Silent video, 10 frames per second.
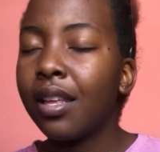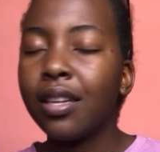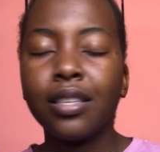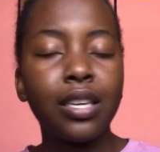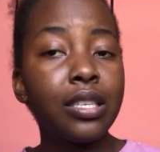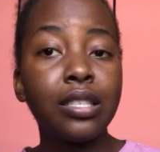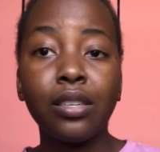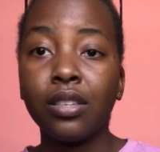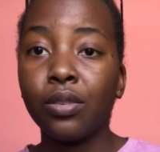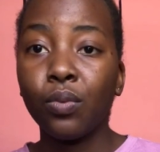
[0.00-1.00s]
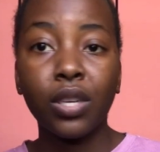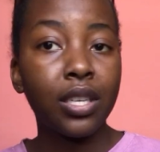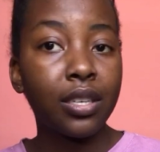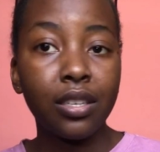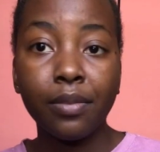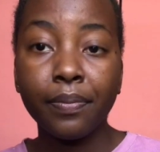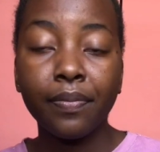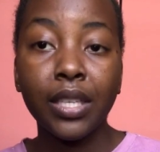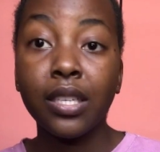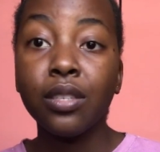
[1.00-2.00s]
That doesn't work.
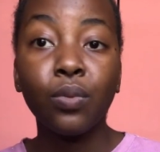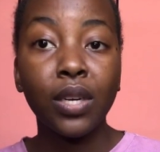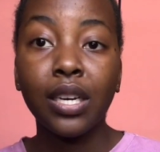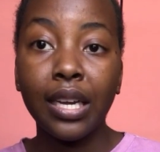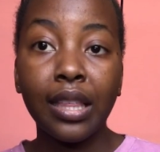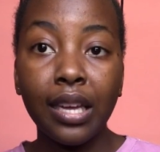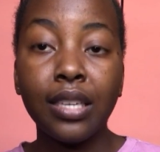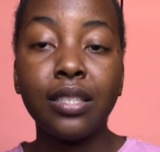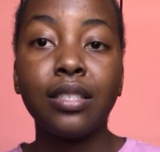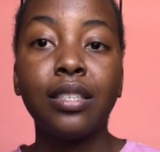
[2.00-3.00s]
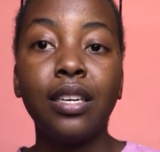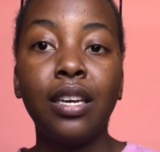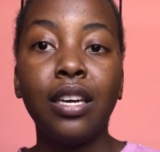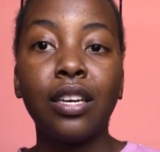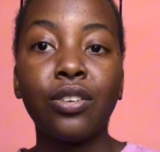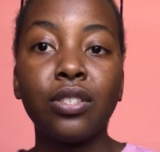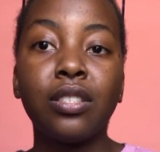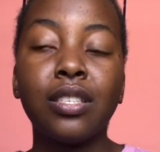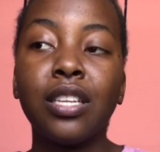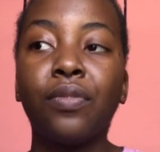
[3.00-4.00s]
It doesn't work like that. Because
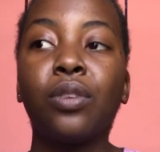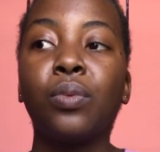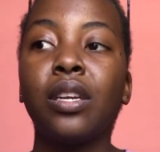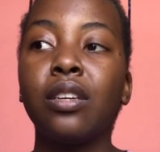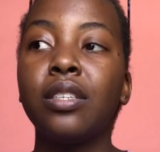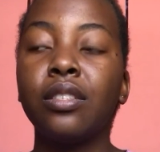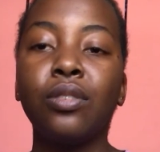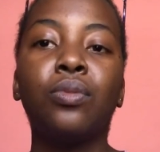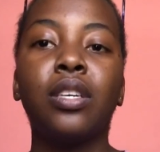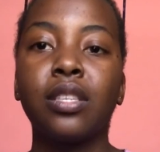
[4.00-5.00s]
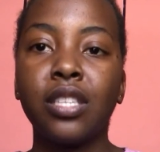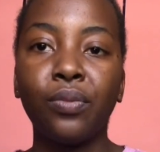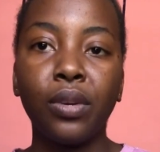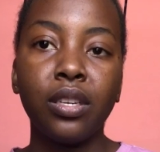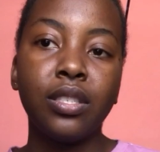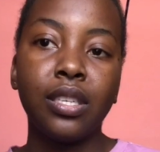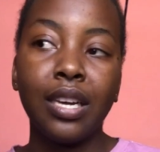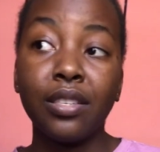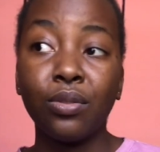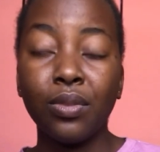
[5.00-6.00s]
the stuff that we learn in uni and the stuff we learned in
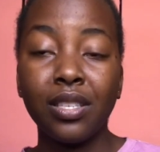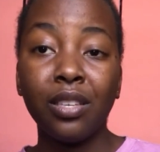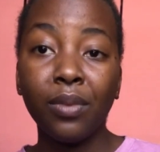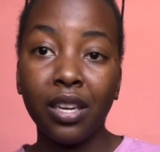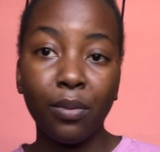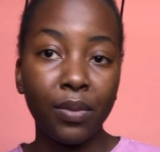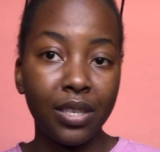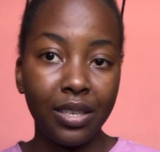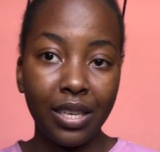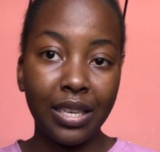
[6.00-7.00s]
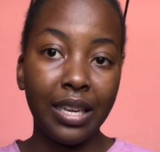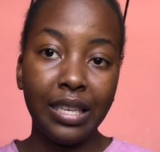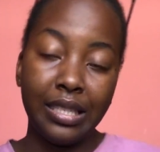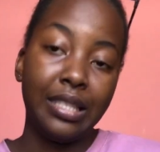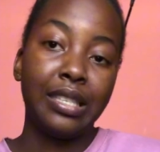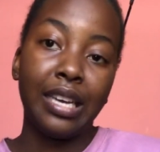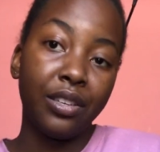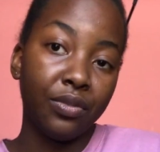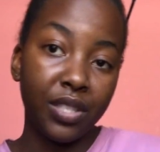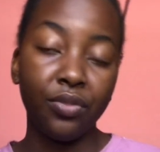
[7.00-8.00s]
high school is similar, but it's
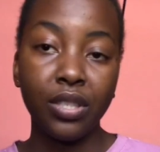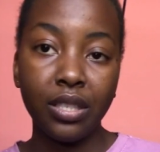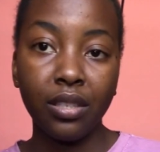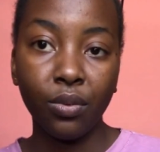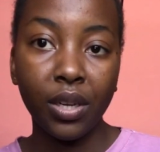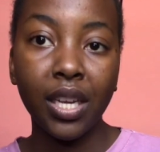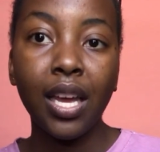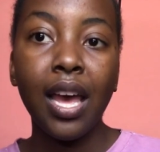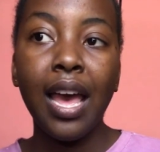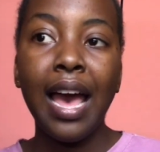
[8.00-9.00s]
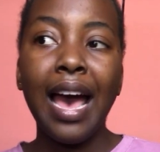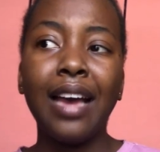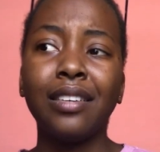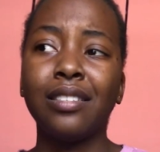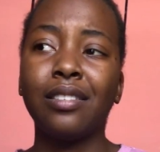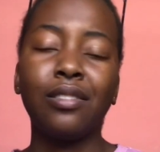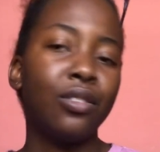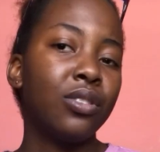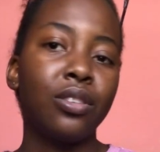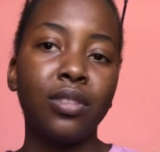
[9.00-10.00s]
kind of different in a way. And
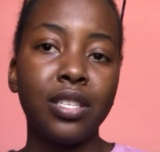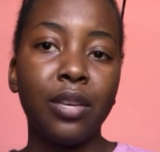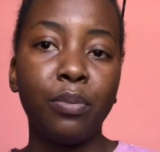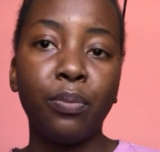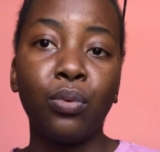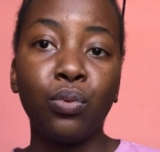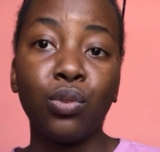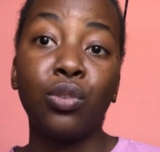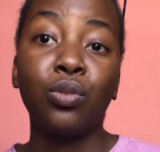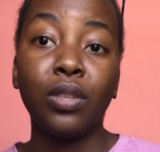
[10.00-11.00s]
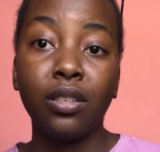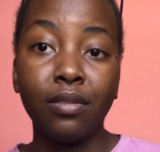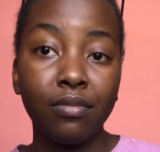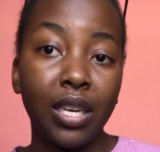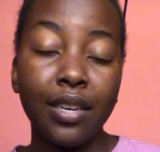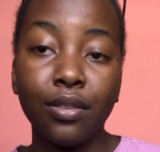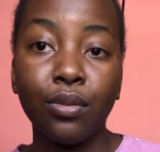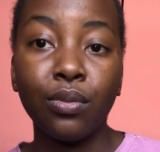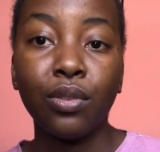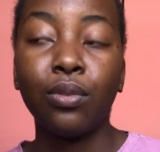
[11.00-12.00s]
those are not the same people who taught you in high
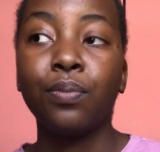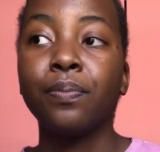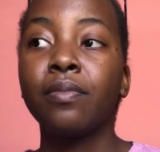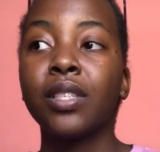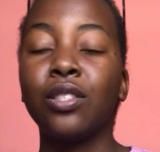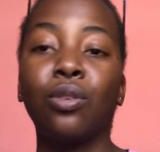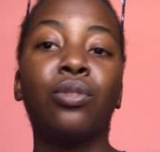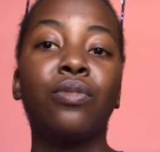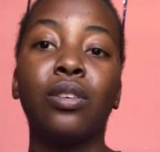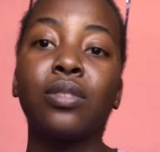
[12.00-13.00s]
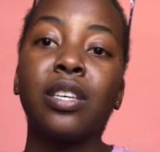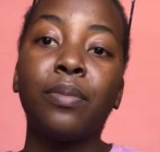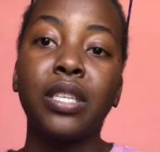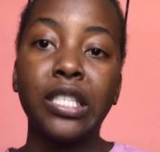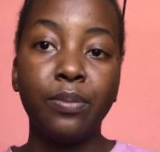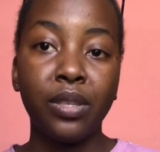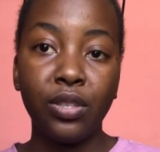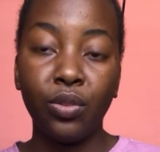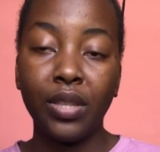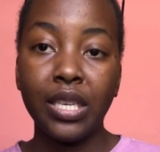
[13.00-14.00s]
school. So don't overlook something just
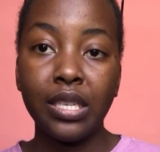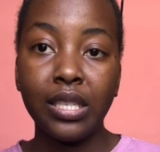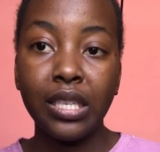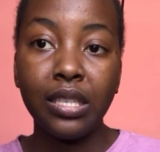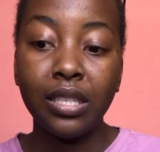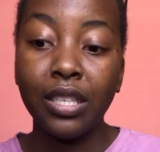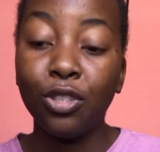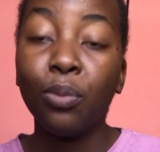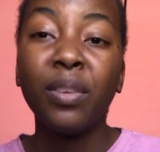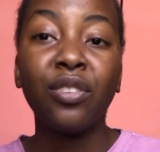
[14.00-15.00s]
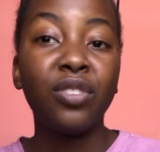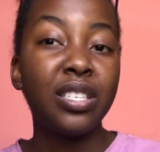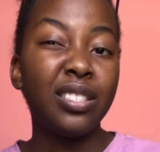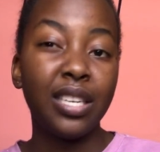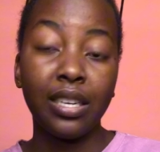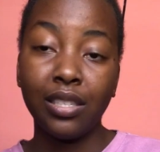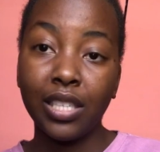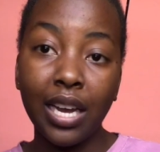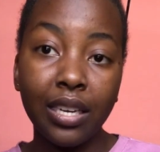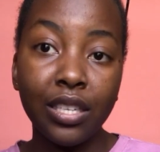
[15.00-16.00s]
because you think it's easy. Don't be afraid to take a
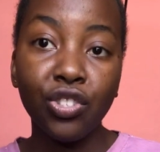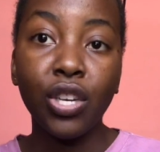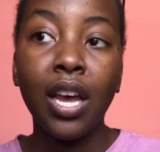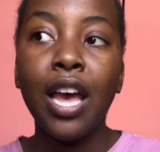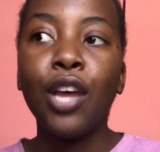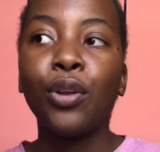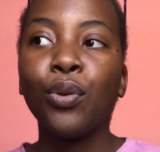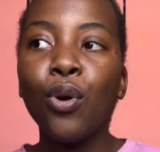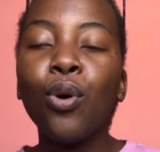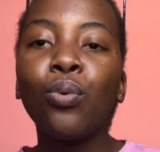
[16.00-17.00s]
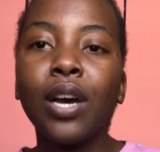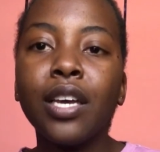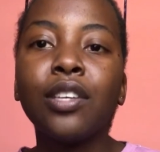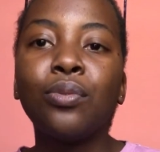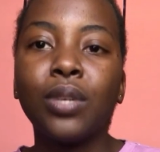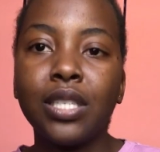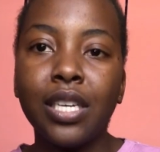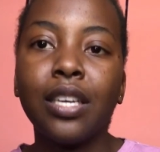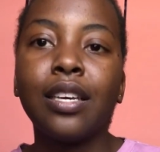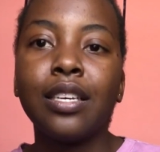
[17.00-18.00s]
challenge. Know why you are
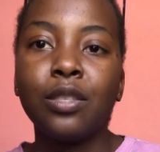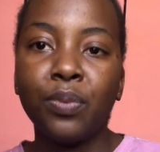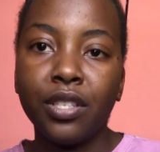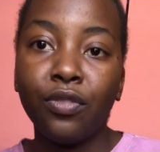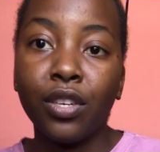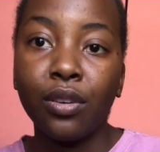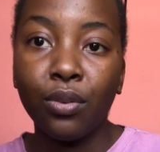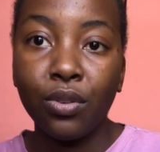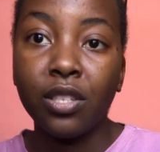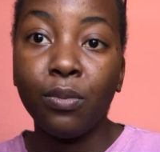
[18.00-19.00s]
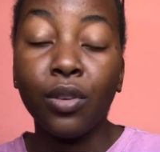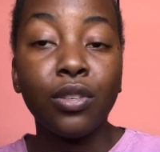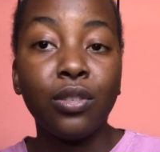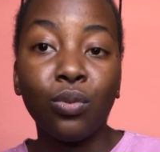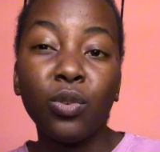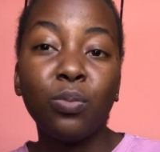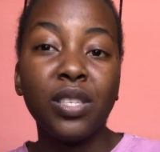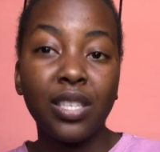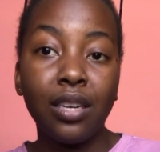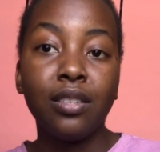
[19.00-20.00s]
taking a specific course, because you will be
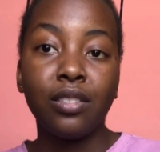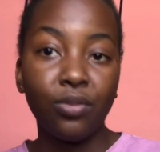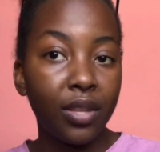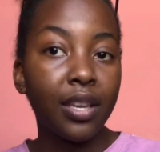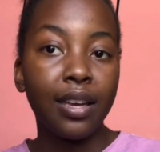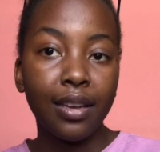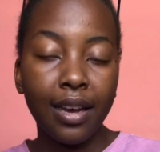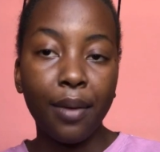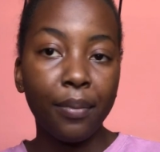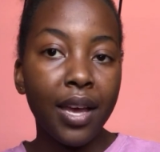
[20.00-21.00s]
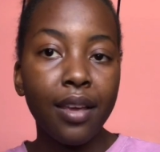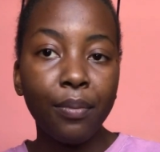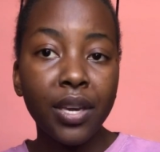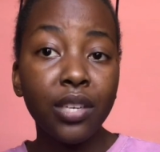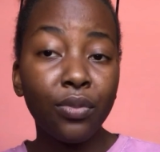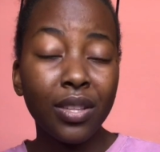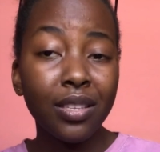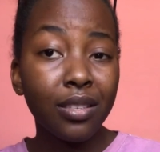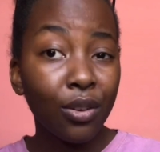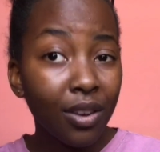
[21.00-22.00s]
challenged to think, am I meant for
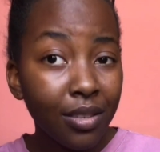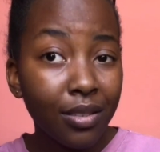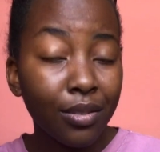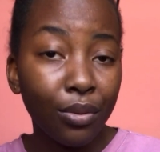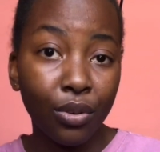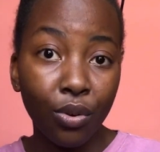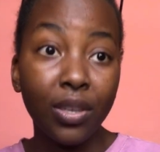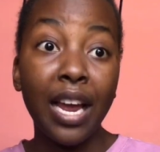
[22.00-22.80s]
this course or not?